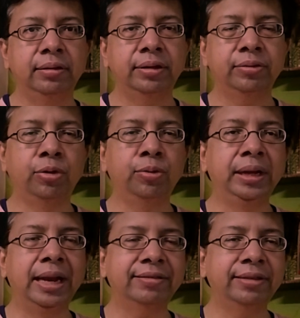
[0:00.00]
it's going to
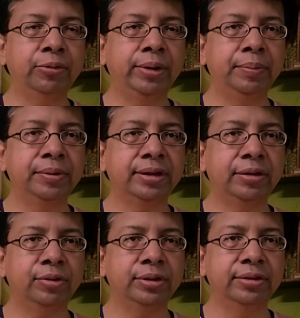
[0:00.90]
be less than
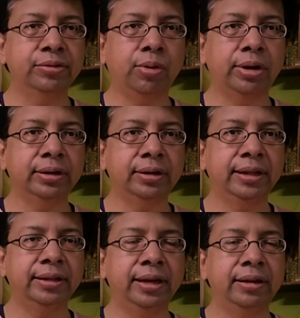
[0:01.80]
20% for this quarter,
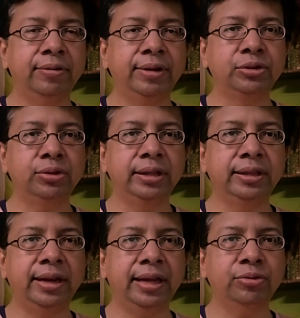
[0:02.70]
and then eventually in
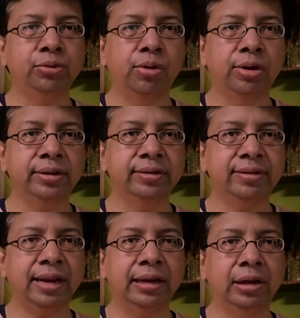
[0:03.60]
the next 2 quarters
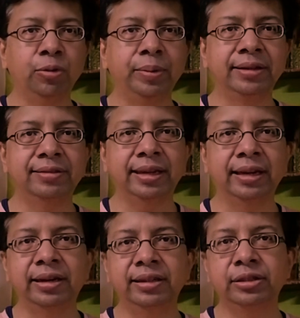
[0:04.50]
it's likely to be in
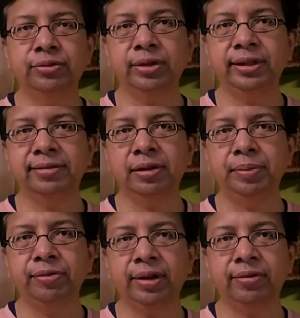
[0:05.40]
single digits for the
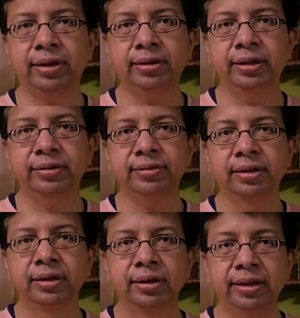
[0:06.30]
S&P 500 is
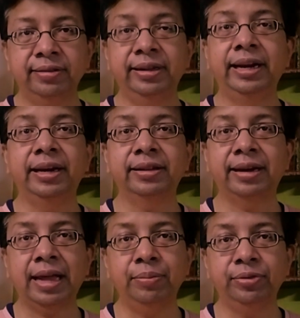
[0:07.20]
the data
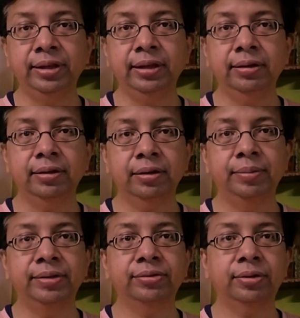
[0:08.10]
that I am seeing,
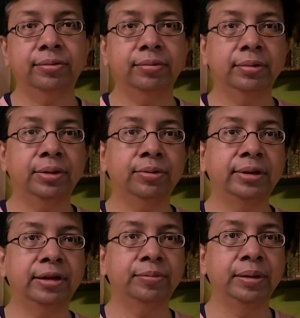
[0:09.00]
based on
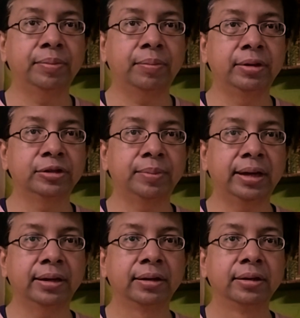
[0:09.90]
that has been published
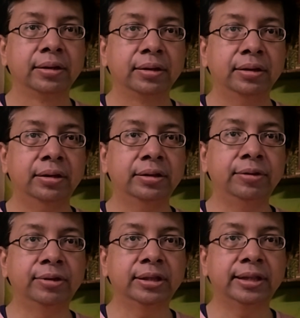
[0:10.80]
by
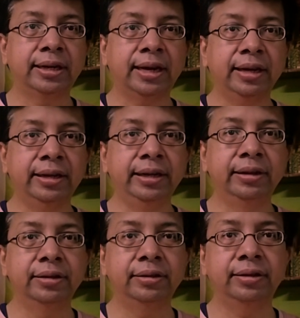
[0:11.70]
the work that I
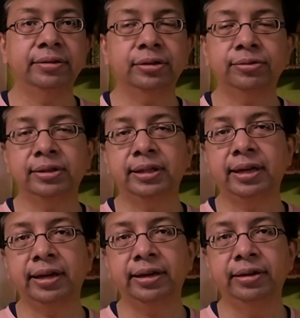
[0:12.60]
read, the research work that
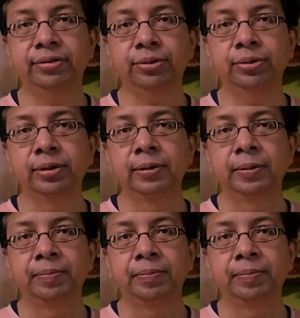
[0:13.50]
I read. So